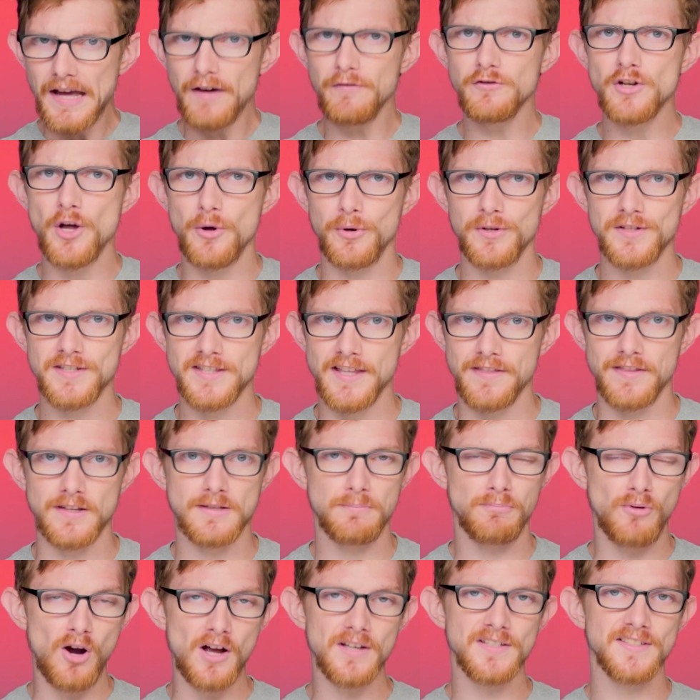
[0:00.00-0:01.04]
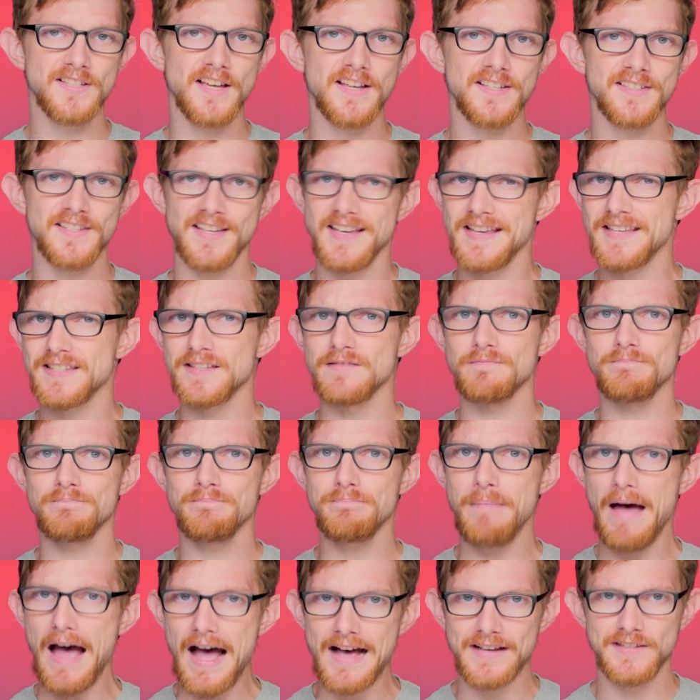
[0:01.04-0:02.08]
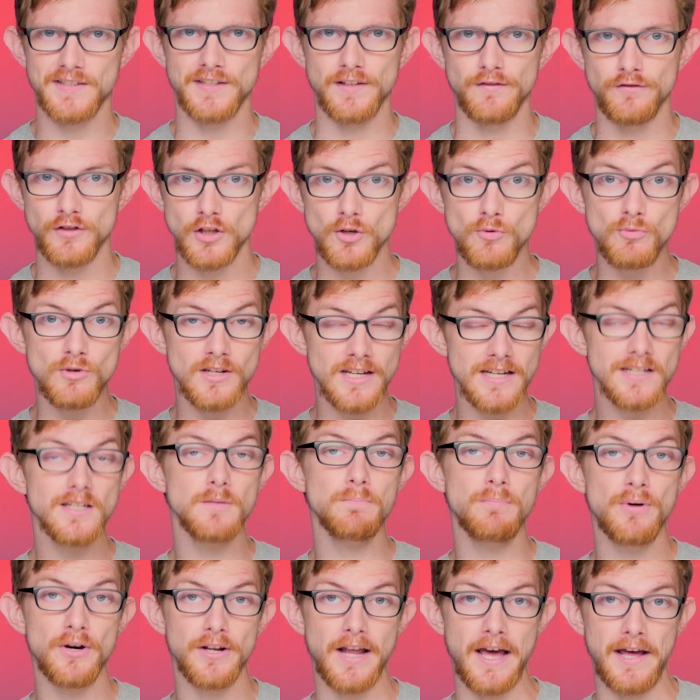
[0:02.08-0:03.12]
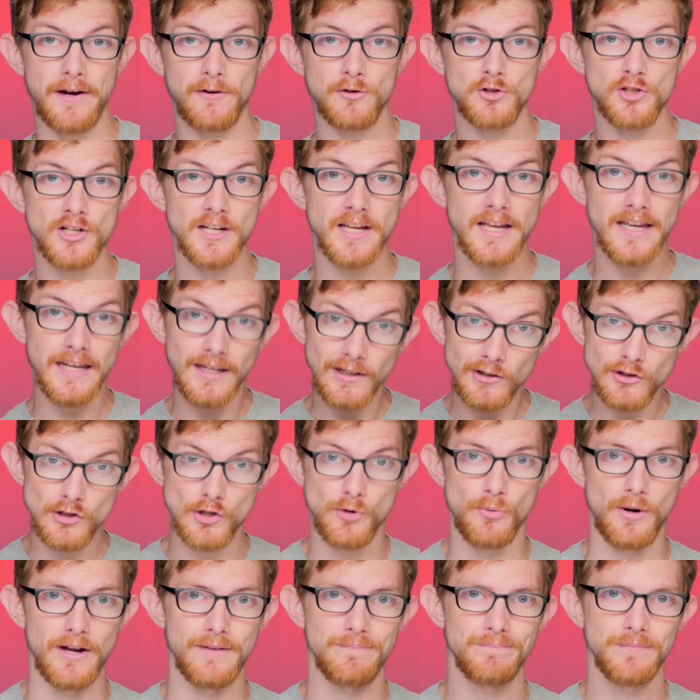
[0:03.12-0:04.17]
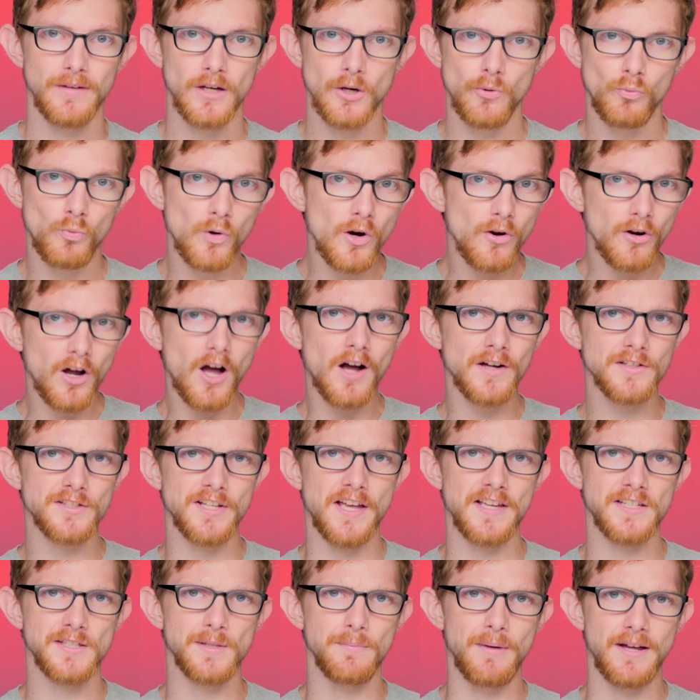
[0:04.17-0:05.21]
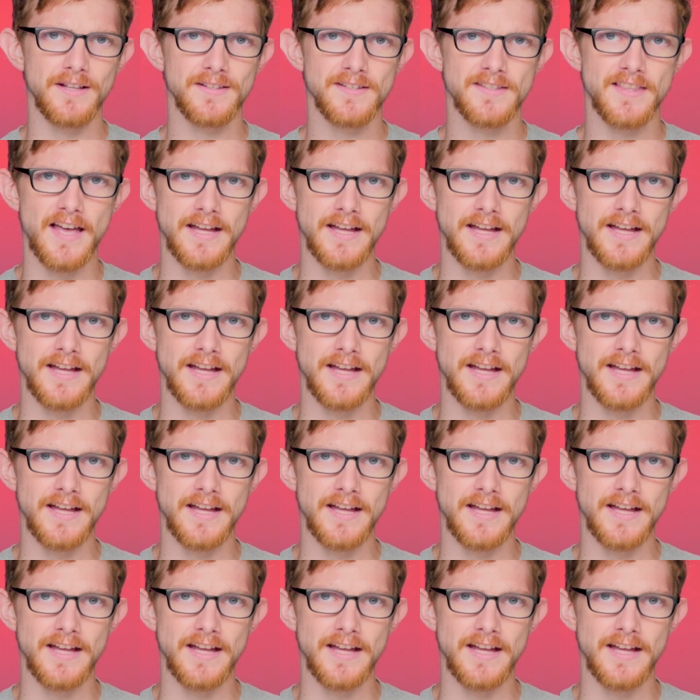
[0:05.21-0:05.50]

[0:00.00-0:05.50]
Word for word: have noticed that this process isn't passive. You need to put energy into it. Wilcox estimates